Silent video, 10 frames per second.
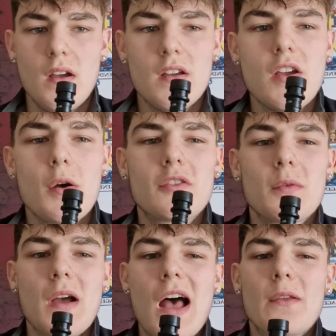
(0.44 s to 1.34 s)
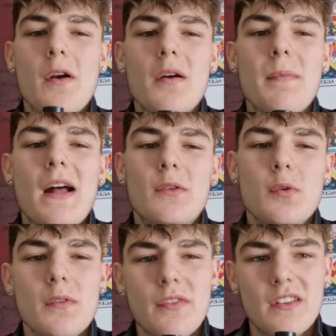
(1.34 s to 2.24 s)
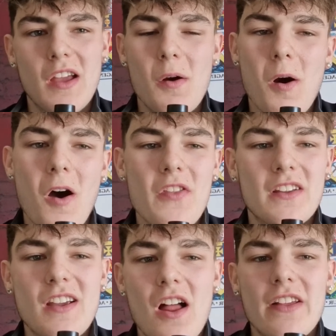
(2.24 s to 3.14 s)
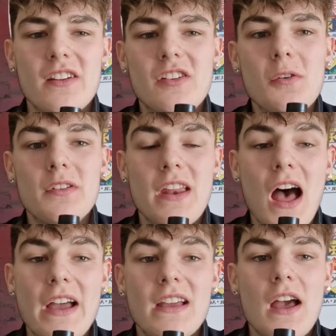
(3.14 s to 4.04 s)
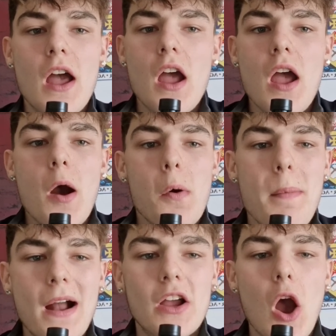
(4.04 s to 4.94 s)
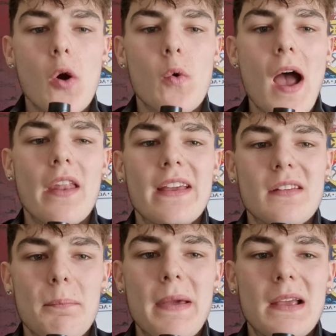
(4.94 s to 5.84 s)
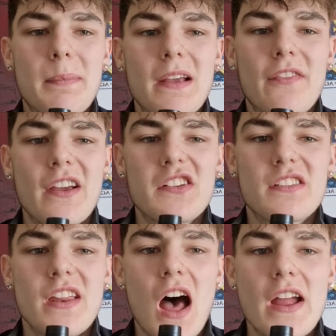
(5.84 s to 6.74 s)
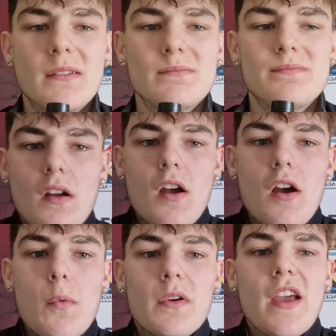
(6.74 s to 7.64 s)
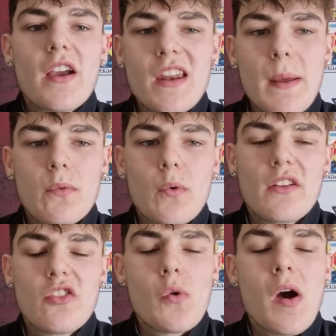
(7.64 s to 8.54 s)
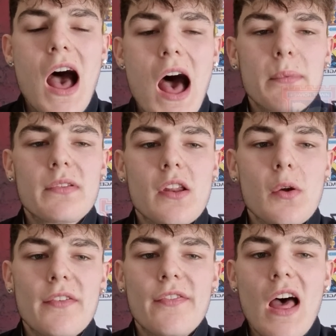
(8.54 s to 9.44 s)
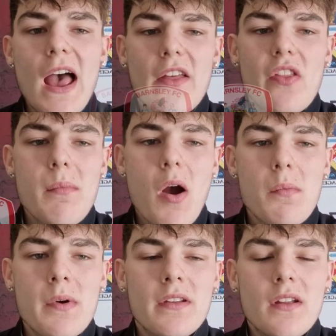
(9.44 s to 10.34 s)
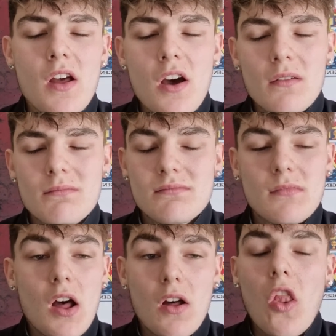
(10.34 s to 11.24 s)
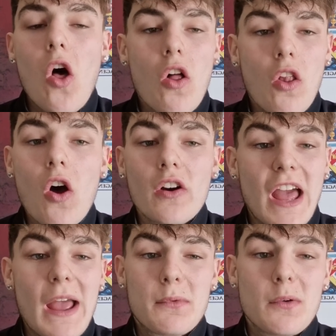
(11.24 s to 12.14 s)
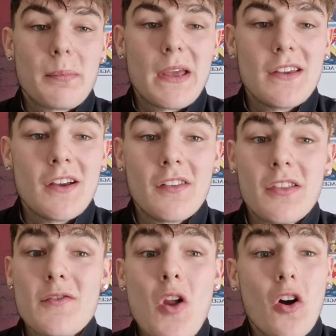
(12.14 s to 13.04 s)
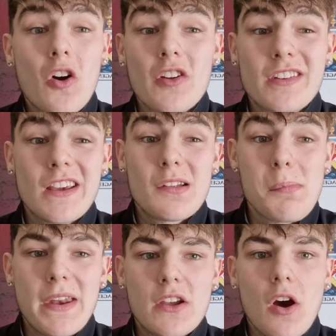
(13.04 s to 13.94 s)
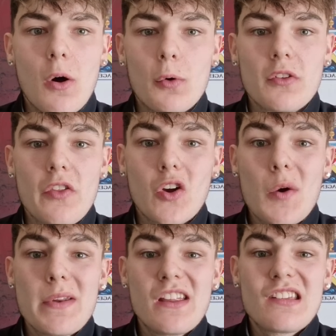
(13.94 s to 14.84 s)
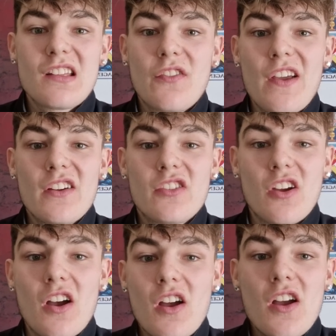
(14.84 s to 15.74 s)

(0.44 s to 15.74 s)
Yo, what's up guys, welcome back to another video on the channel. It's Tuesday night, we're back at Oakwell. It's a big fixture tonight. We're taking Ipswich, who are absolutely flying at the moment. A lot of games unbeaten, they've not conceded many goals, and they're coming into this fixture